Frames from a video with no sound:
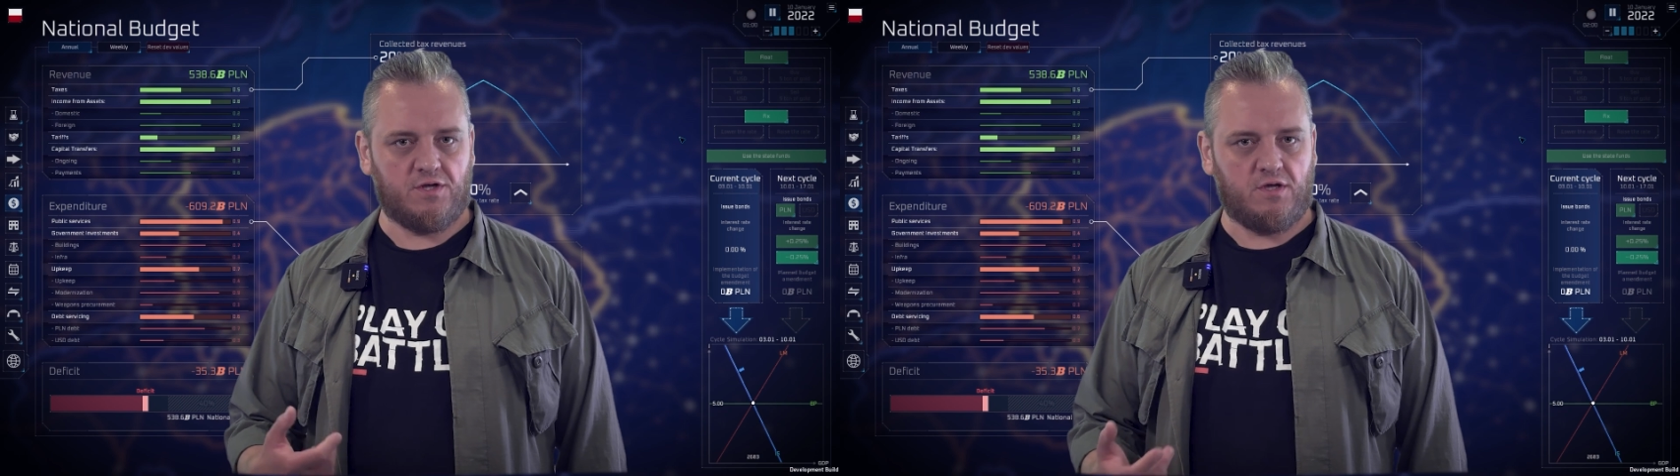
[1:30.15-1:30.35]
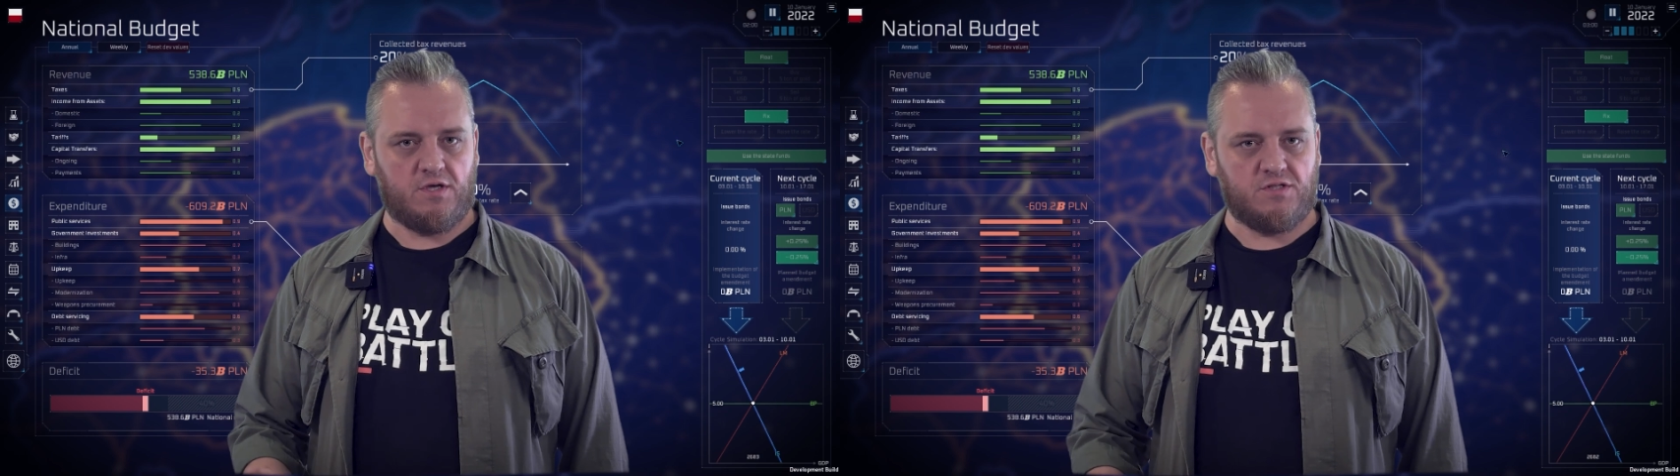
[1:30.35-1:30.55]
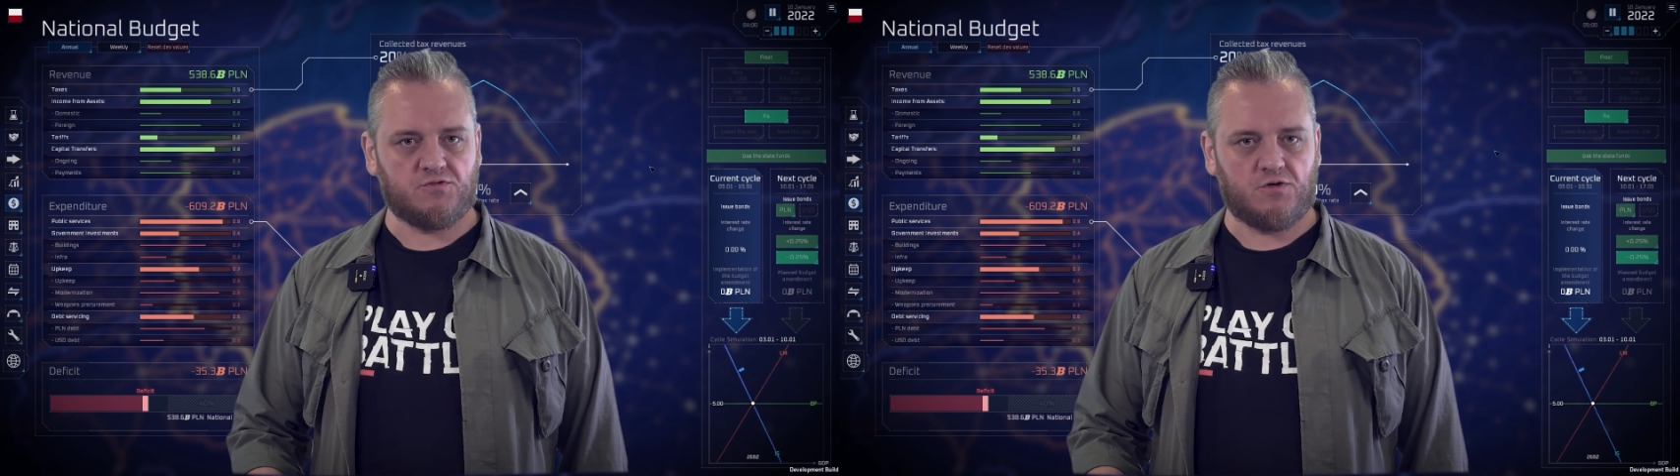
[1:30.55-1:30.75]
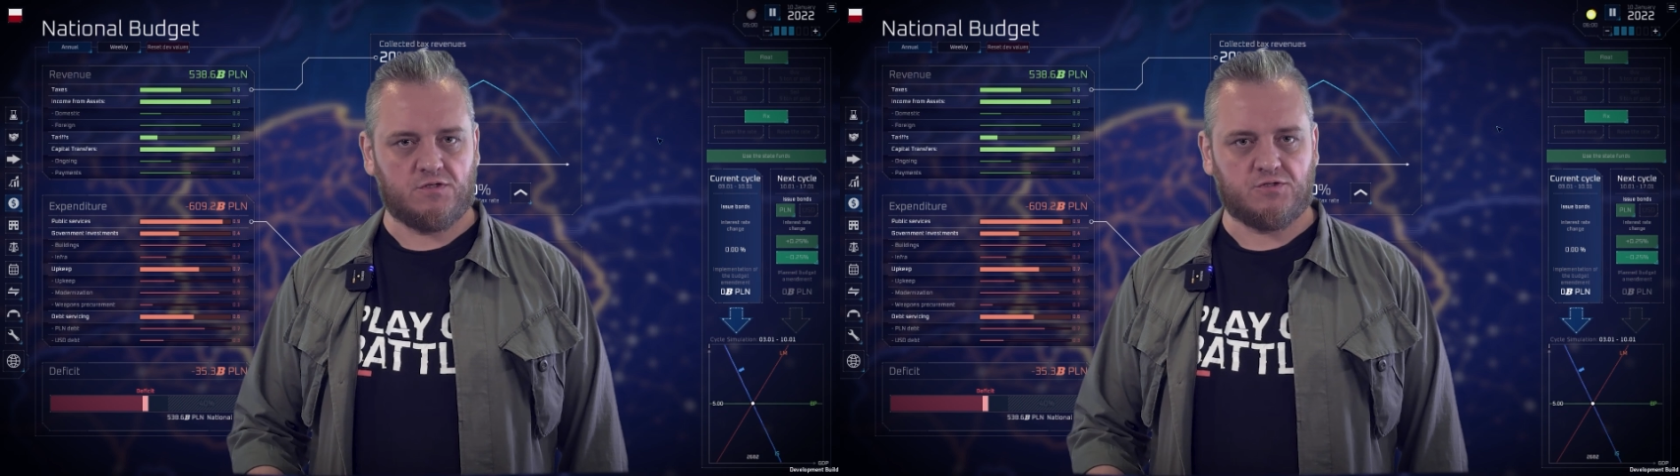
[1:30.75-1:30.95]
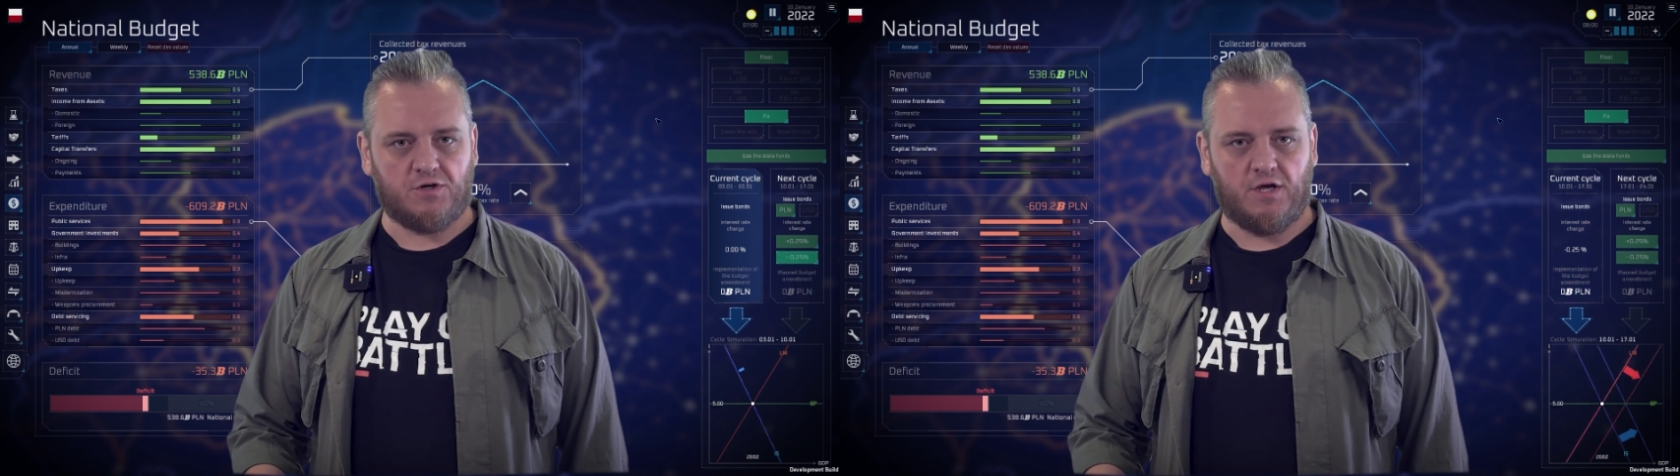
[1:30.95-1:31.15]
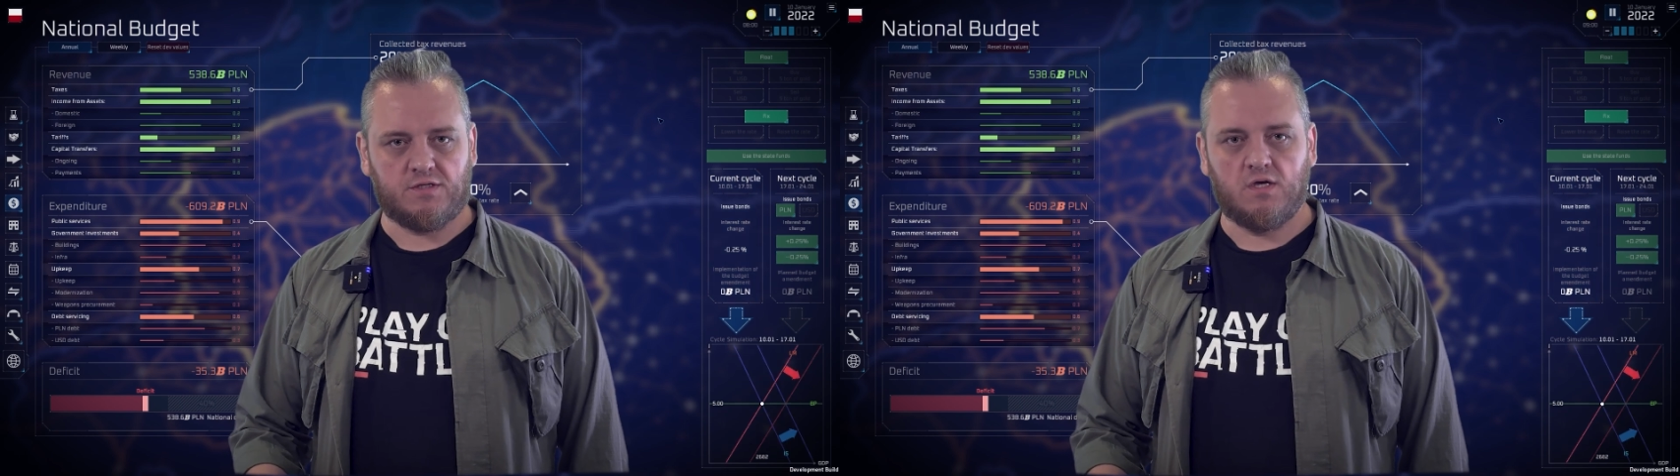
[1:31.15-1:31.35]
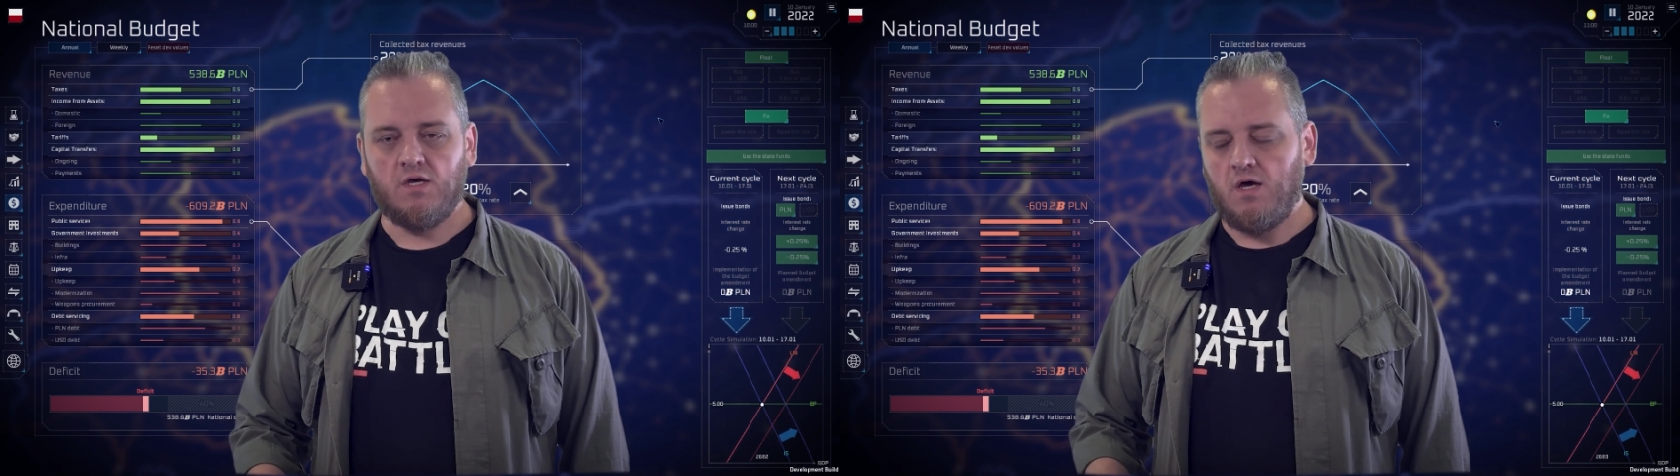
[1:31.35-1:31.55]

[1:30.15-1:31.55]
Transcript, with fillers: the interest rate.